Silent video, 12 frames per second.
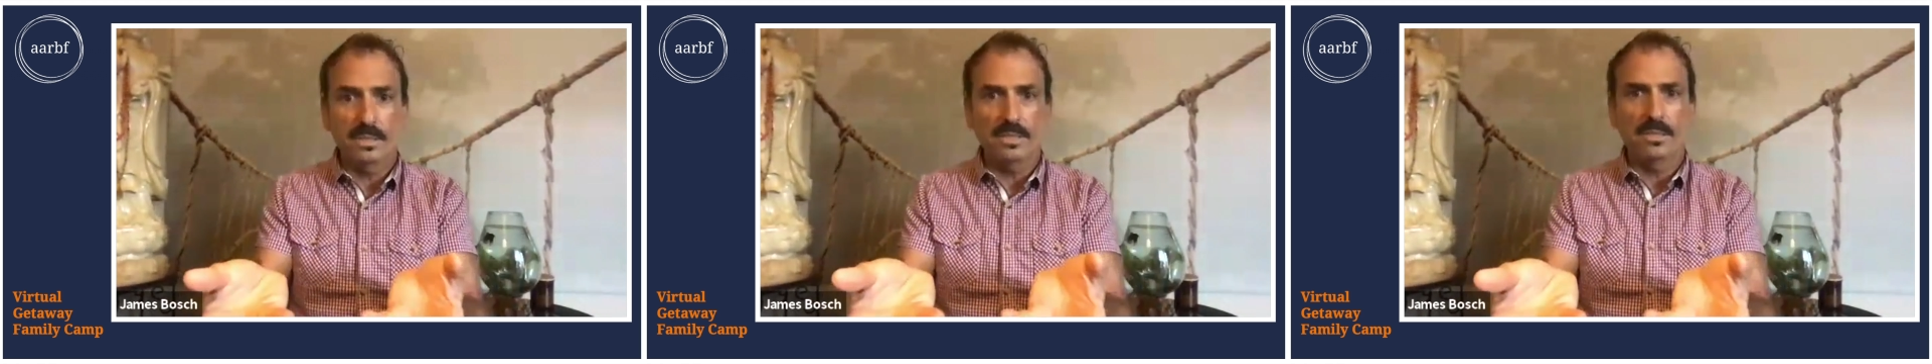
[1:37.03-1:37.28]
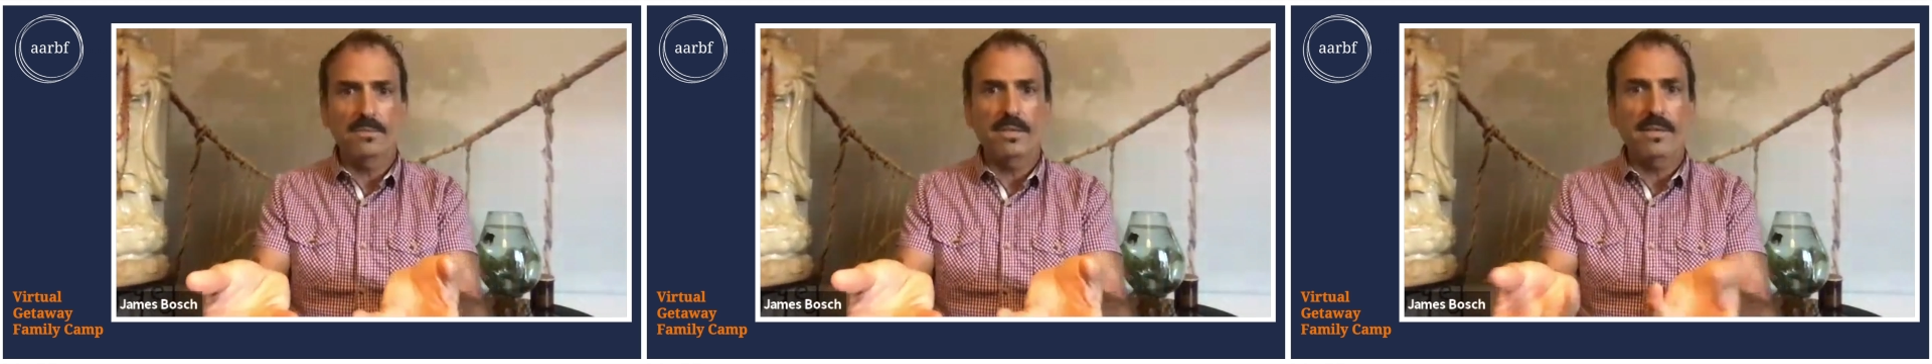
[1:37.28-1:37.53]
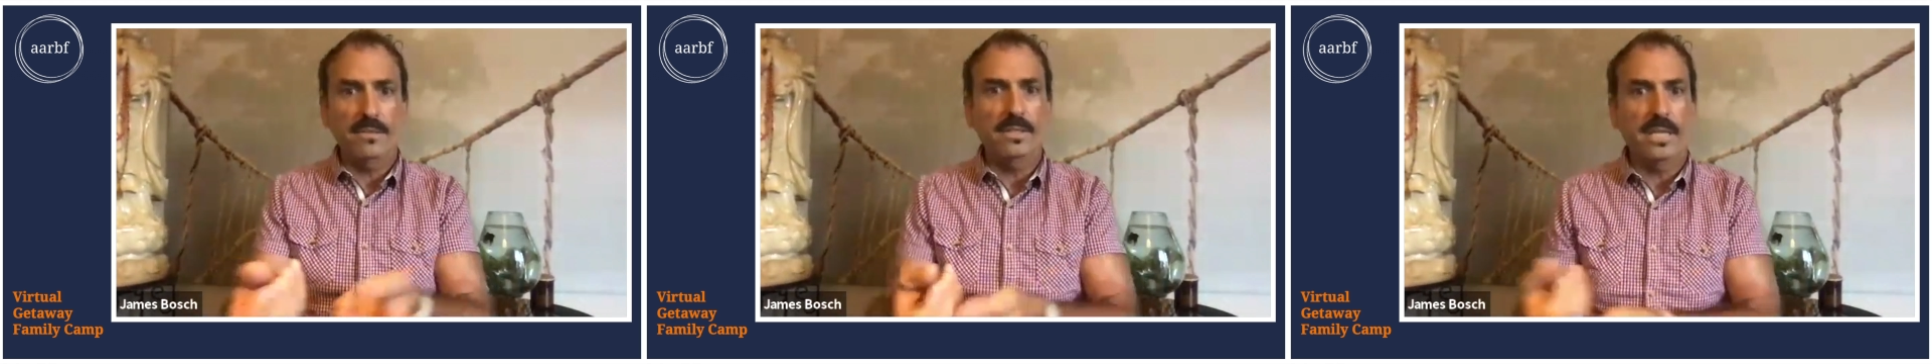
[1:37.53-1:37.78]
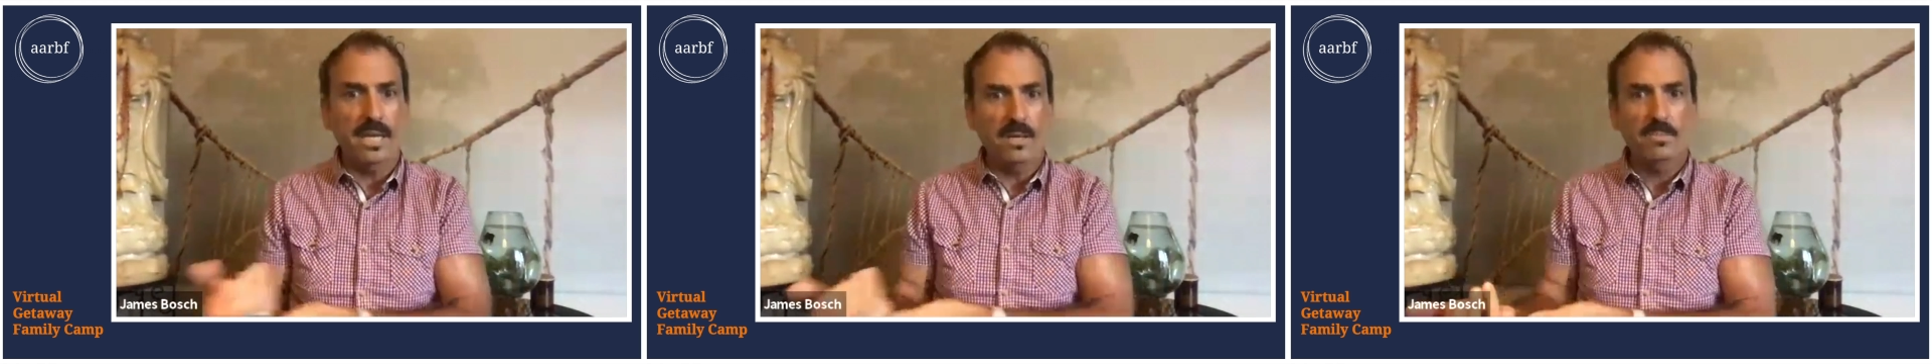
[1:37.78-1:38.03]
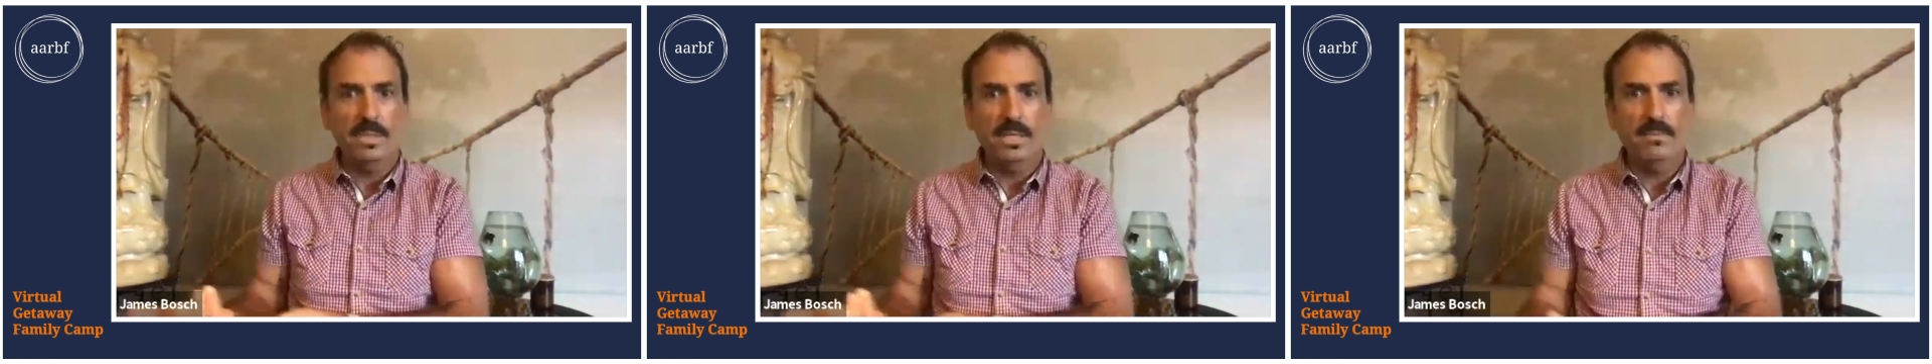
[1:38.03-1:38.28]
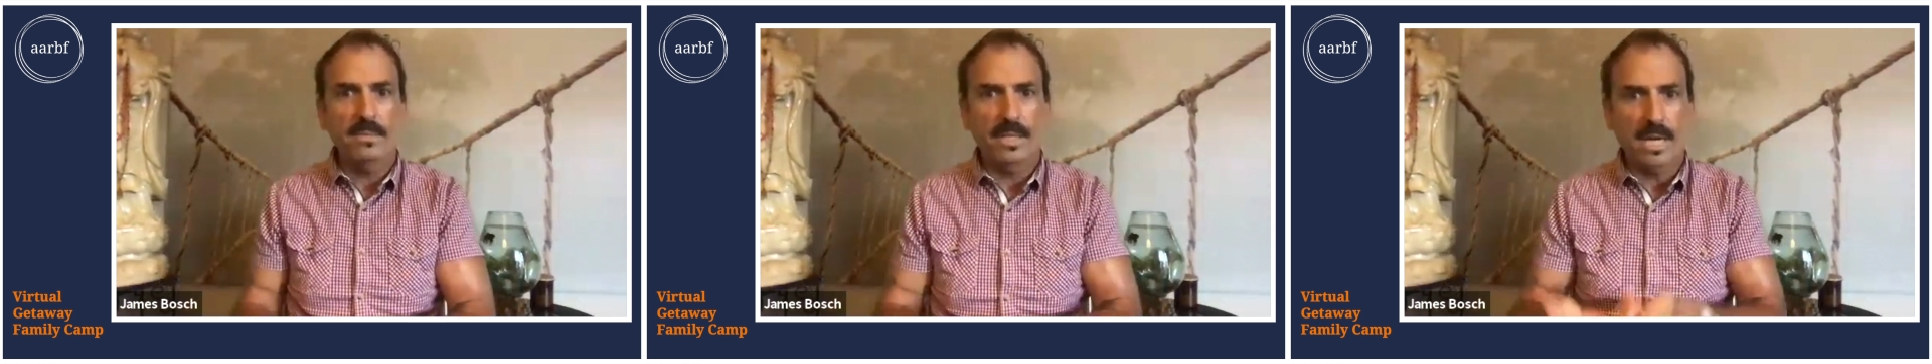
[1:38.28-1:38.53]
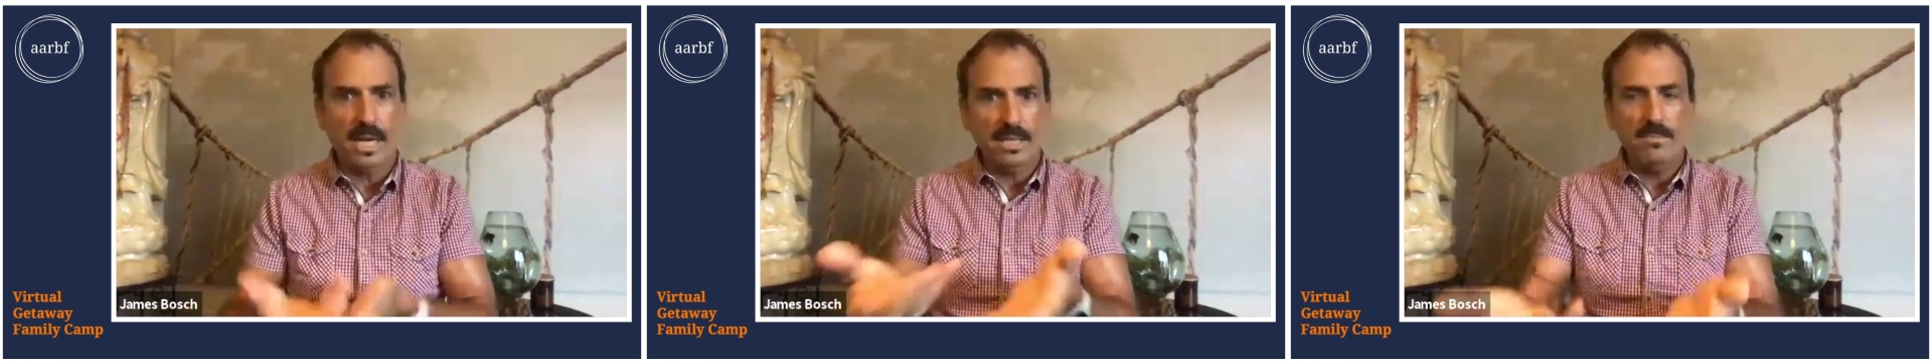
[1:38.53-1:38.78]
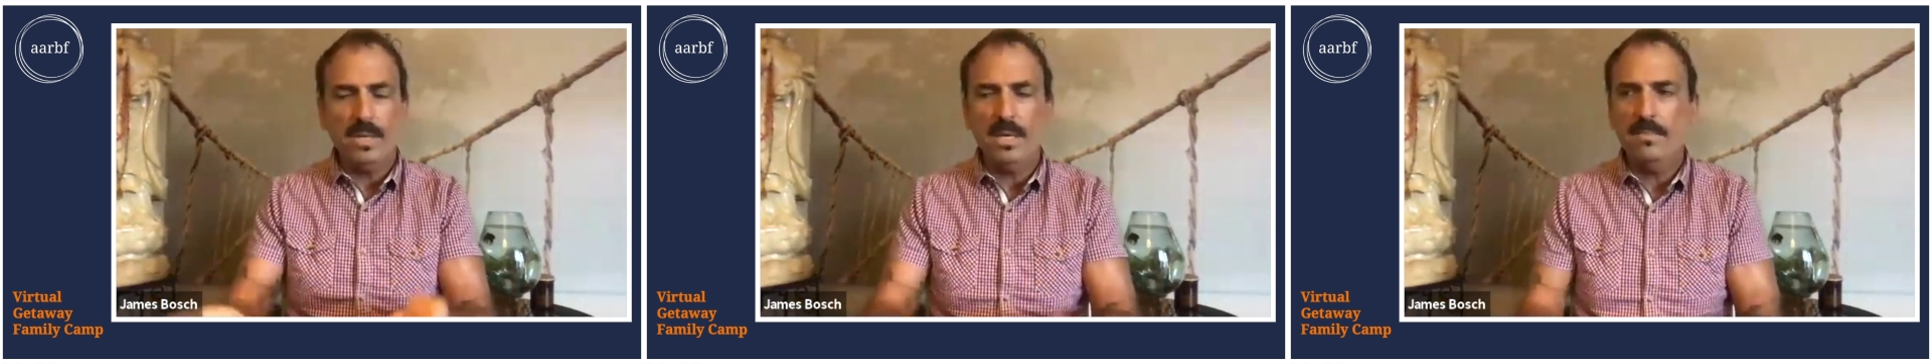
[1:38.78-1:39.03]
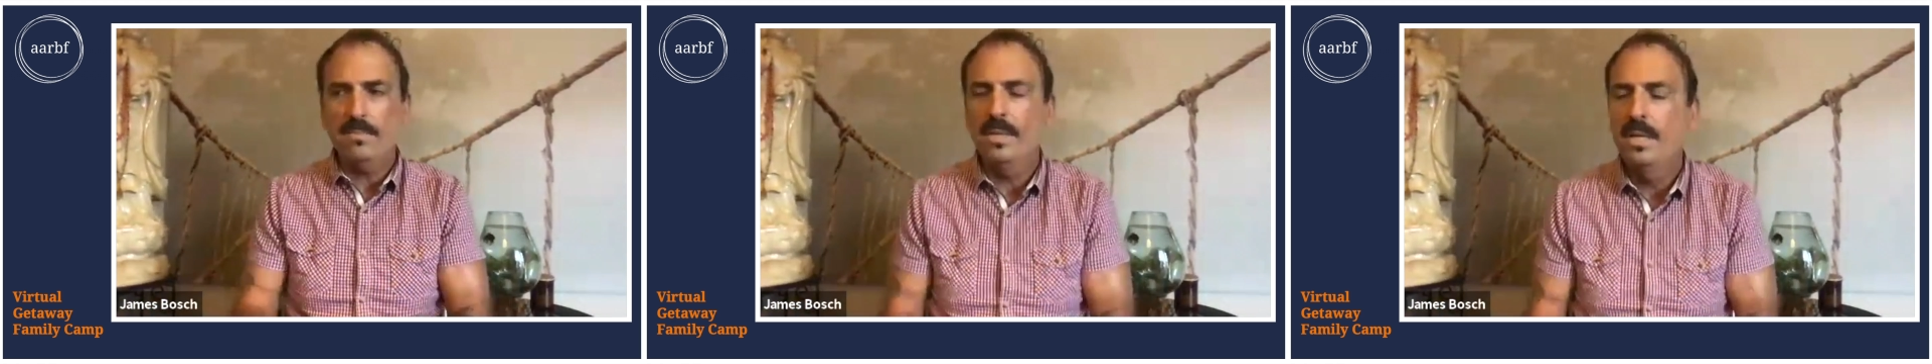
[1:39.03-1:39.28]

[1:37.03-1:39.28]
the survivor, and helped them or got them help,